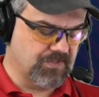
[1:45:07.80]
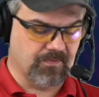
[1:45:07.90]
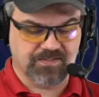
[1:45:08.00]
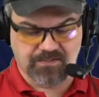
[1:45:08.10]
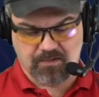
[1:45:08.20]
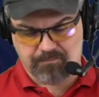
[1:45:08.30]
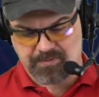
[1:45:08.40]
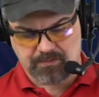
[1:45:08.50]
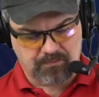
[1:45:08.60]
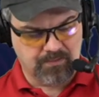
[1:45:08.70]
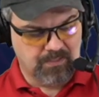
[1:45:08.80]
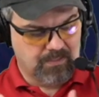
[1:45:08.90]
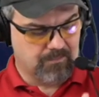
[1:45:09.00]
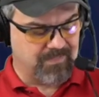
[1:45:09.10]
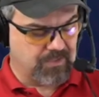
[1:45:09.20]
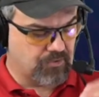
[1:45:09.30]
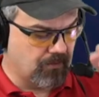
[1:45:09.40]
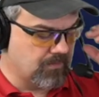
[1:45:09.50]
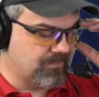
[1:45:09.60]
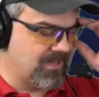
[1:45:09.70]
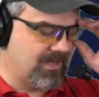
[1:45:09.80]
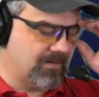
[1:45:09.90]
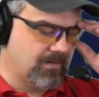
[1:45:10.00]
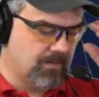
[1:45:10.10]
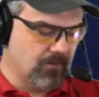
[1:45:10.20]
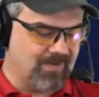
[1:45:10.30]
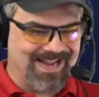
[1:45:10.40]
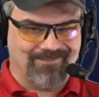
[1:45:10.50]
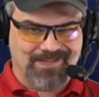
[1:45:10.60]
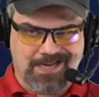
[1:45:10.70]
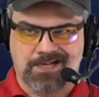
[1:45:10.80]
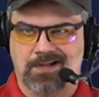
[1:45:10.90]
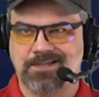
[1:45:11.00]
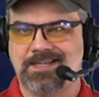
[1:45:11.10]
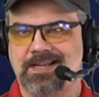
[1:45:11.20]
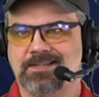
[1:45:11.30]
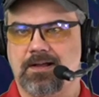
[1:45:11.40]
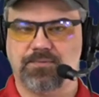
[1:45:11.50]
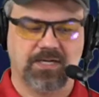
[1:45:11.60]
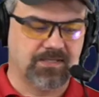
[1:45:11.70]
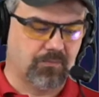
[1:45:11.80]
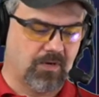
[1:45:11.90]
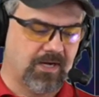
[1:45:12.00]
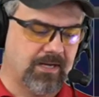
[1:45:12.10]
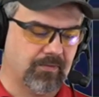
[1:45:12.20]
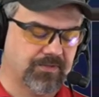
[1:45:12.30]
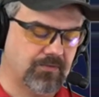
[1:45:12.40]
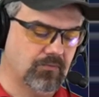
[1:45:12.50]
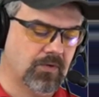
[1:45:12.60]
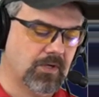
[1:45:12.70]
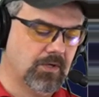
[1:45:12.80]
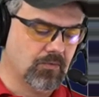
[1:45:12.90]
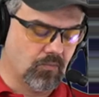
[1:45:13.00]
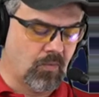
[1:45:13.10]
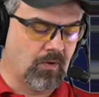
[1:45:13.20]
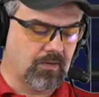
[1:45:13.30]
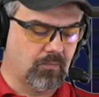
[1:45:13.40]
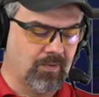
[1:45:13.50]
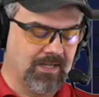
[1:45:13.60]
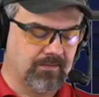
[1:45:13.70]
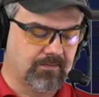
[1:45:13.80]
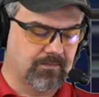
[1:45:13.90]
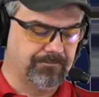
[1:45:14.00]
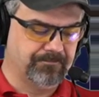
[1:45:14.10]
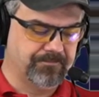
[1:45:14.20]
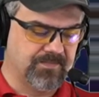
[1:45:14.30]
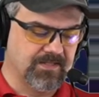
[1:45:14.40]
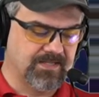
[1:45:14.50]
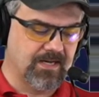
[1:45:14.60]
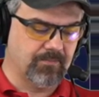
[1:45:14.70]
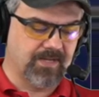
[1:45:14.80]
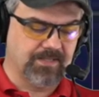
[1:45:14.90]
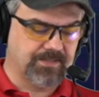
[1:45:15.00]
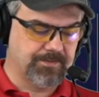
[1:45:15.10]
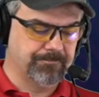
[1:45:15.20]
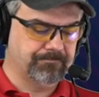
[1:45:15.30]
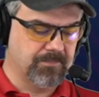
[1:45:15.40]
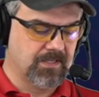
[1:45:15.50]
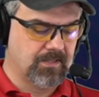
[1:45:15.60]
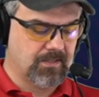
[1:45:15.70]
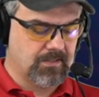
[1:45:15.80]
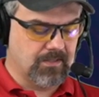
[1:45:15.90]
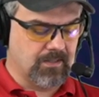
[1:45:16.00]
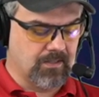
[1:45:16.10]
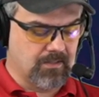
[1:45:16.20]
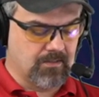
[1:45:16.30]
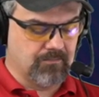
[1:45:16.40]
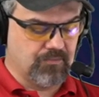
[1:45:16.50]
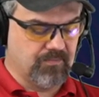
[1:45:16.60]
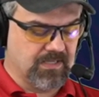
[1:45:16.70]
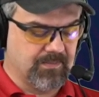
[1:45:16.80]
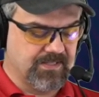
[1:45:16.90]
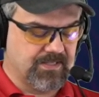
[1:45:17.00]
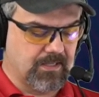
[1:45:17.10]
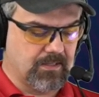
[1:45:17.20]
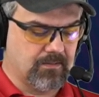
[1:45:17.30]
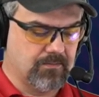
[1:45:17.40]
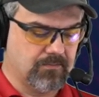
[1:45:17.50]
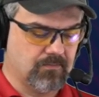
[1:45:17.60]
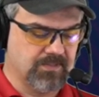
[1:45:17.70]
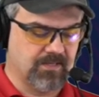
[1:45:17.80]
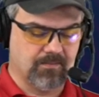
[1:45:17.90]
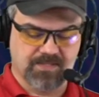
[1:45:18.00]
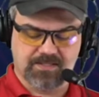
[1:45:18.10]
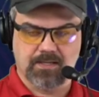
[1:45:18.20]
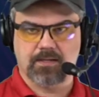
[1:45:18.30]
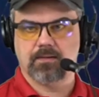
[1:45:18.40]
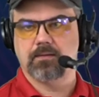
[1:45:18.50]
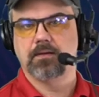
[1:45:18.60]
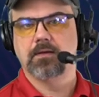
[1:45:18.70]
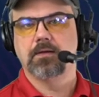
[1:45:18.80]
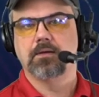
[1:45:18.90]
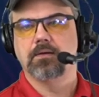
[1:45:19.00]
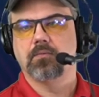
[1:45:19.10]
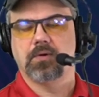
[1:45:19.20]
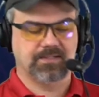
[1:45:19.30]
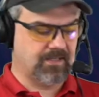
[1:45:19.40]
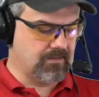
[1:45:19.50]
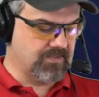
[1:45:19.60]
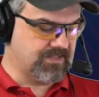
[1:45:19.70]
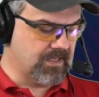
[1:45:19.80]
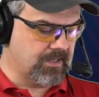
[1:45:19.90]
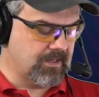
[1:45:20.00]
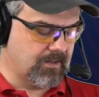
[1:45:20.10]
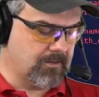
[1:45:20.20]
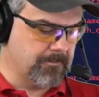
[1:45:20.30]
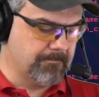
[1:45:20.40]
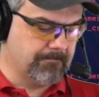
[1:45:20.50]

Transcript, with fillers: So this is going to build, make sure that we have that contact object and we're able to work with the database. Um, you make me sad. What did I mistake? What did I mistake here?